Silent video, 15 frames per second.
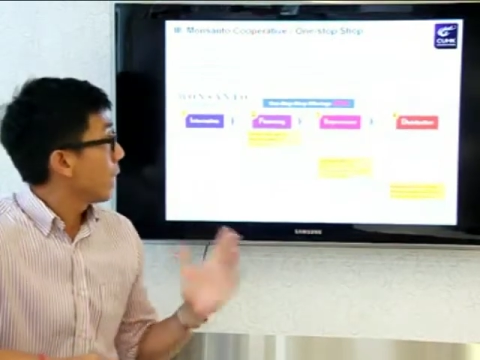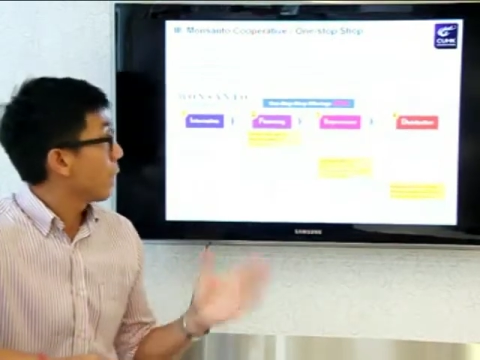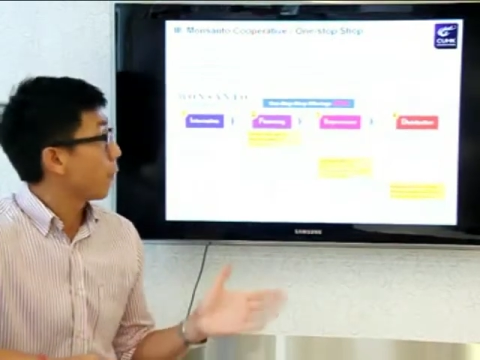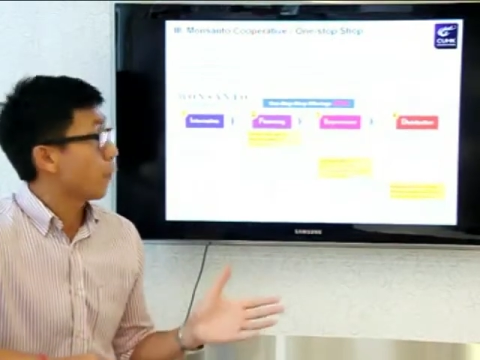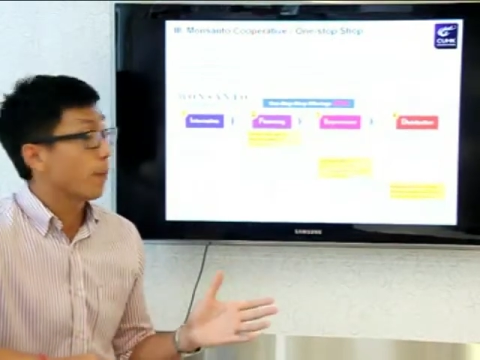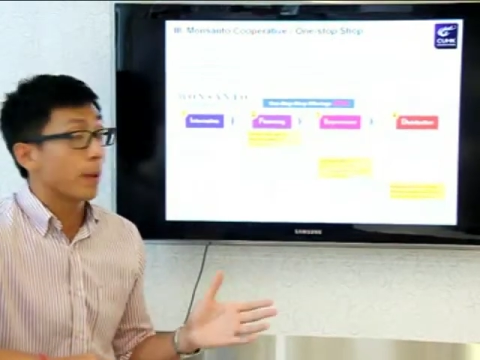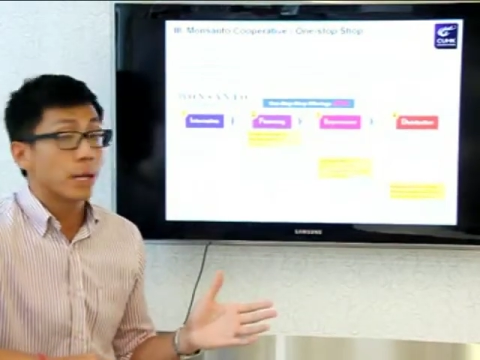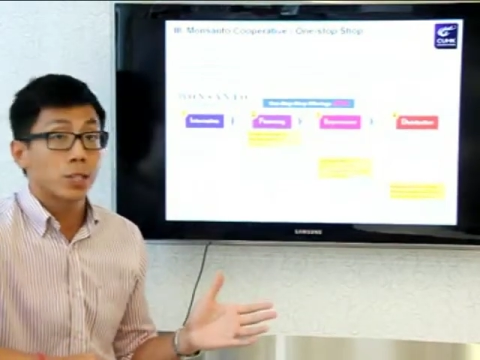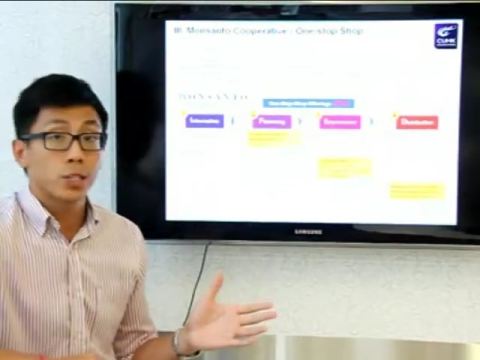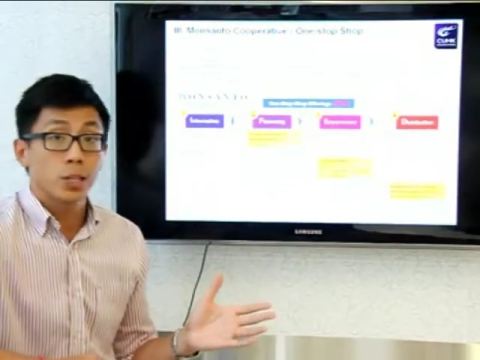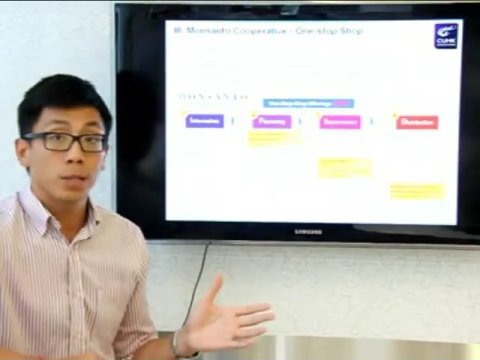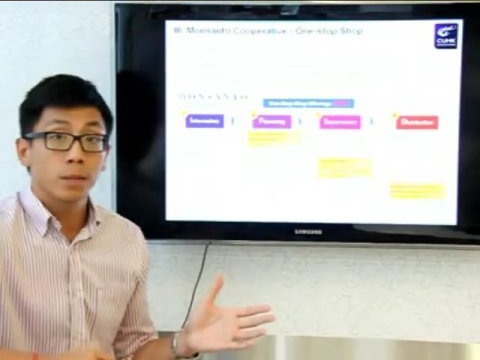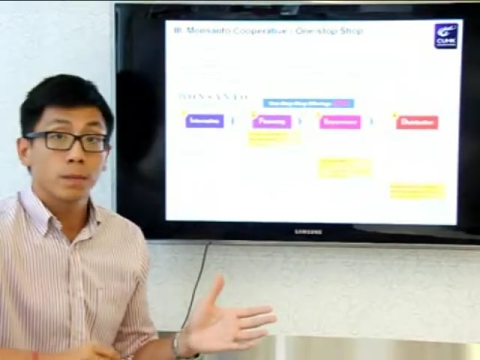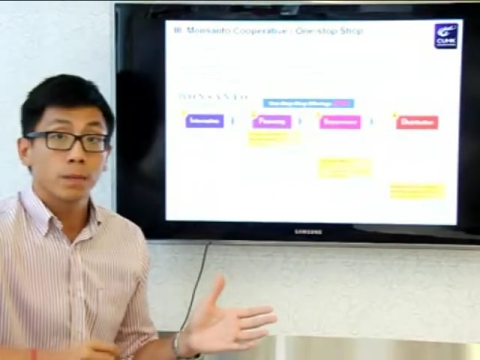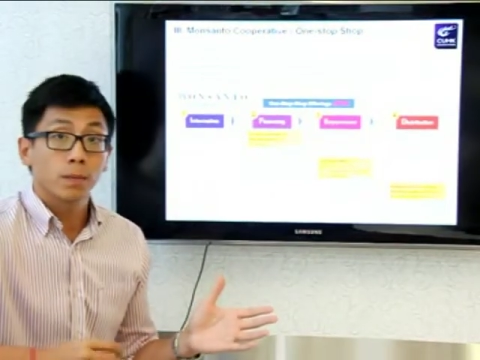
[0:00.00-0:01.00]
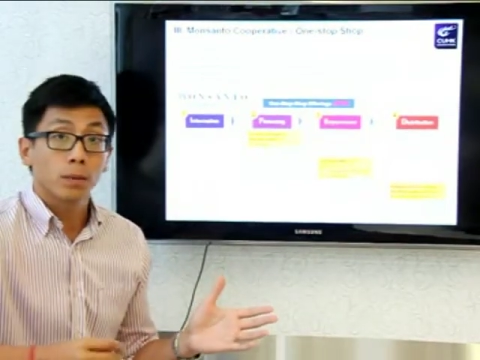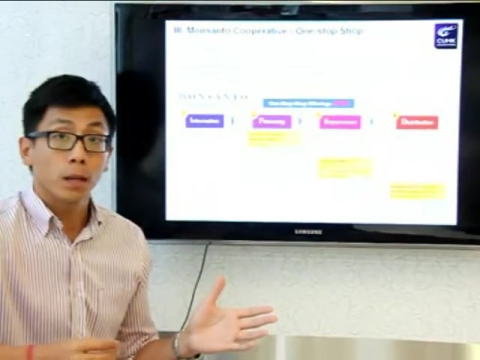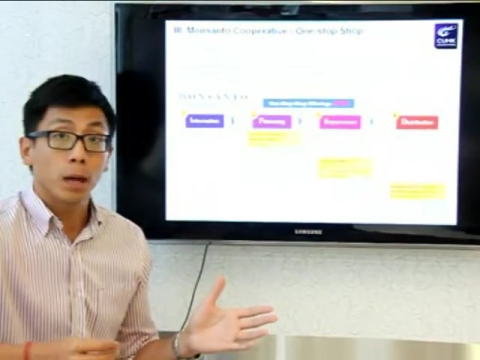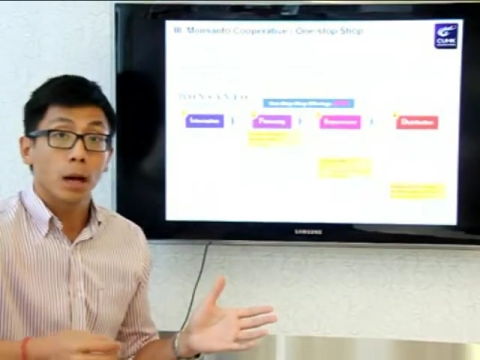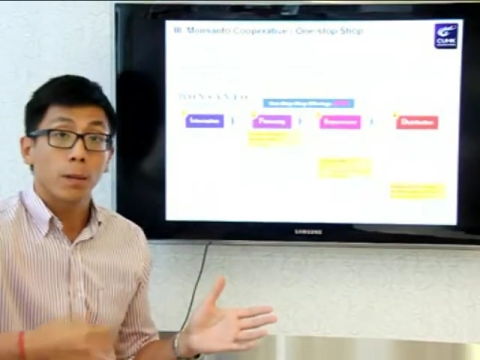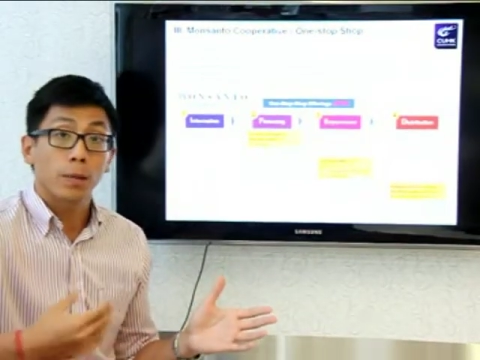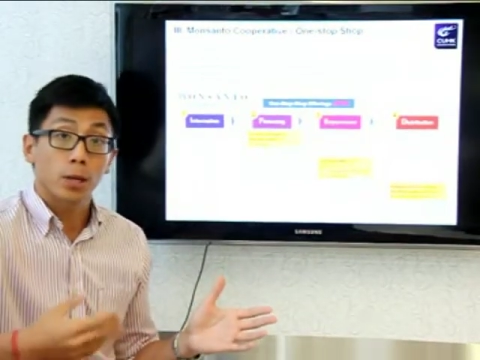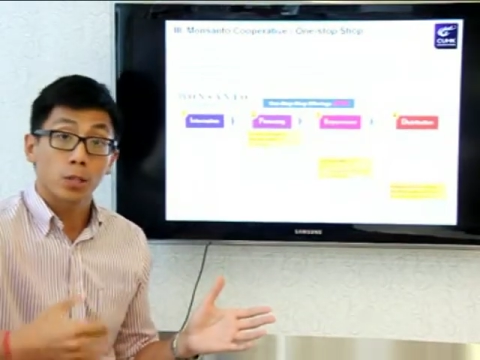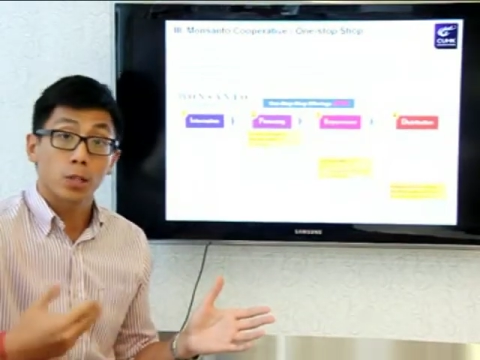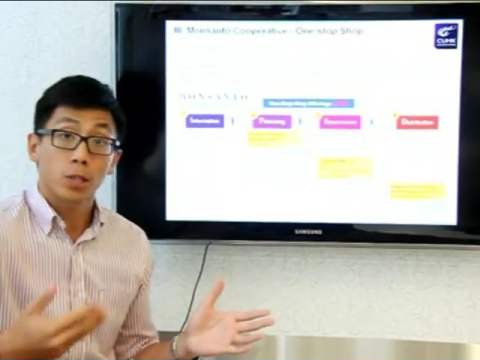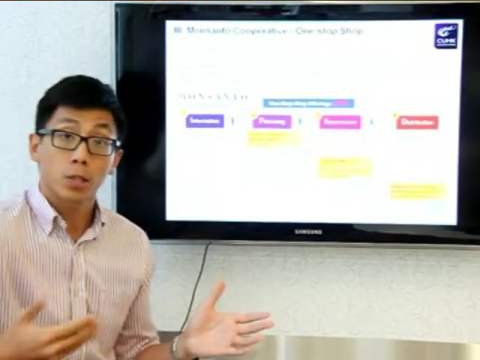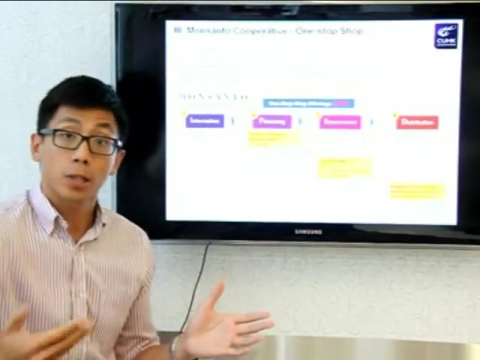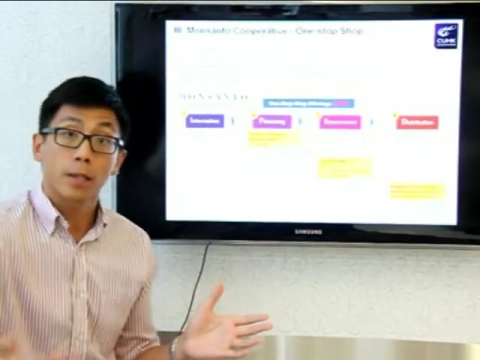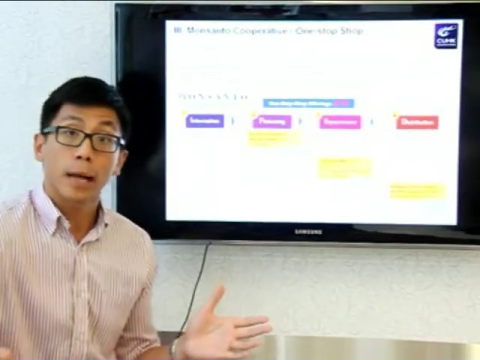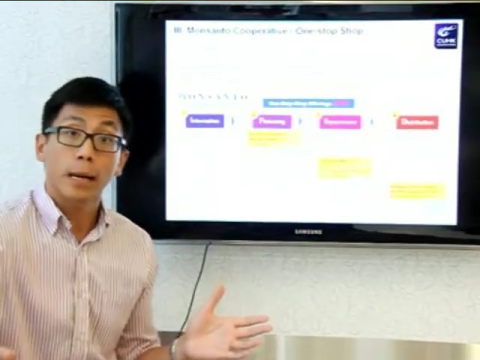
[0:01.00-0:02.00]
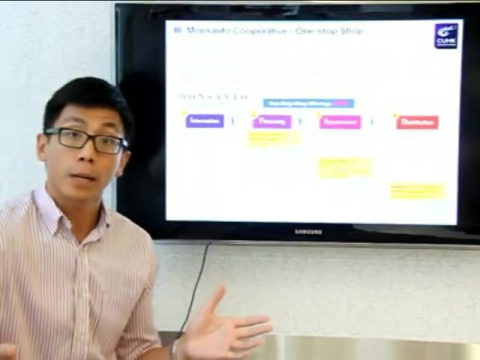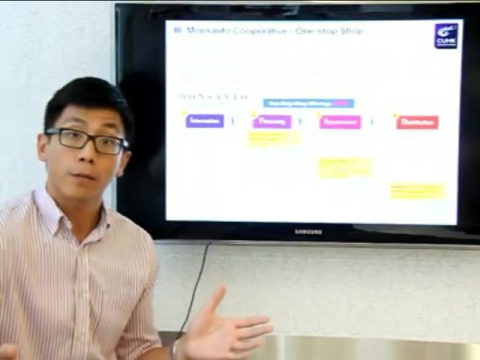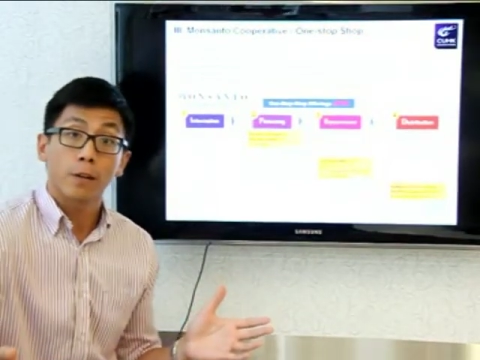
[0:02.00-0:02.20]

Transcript: information, because there's a lack